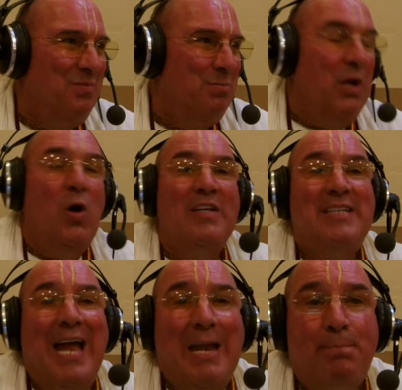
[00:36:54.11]
Because
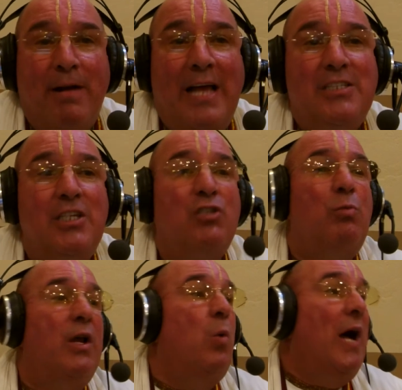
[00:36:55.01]
that process
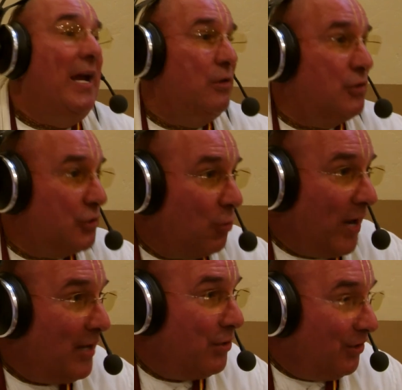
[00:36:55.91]
requires
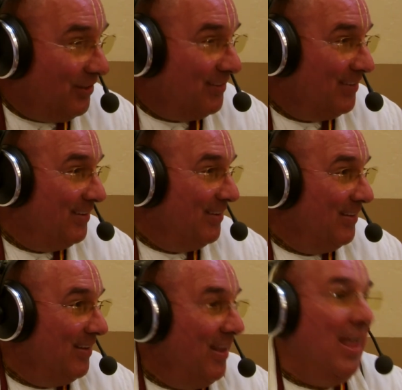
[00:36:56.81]
surrender,
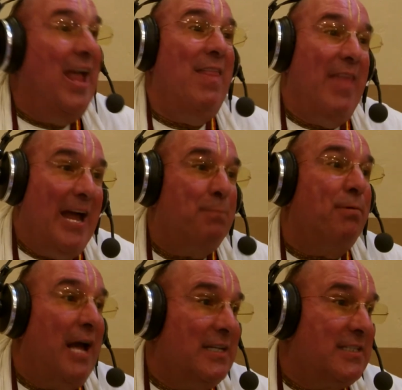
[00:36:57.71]
and that
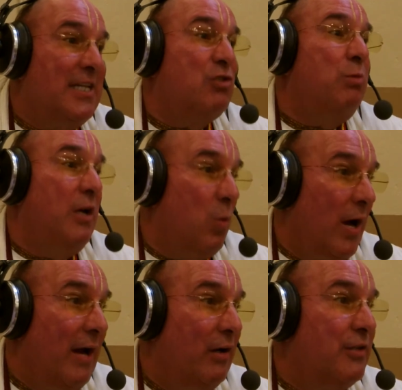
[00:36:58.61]
process
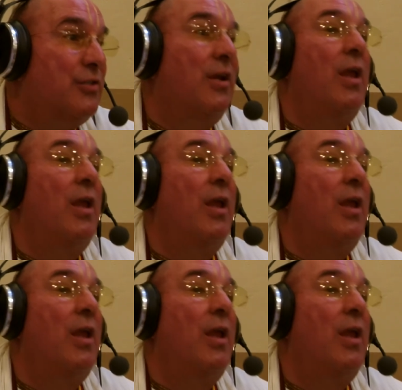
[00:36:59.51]
requires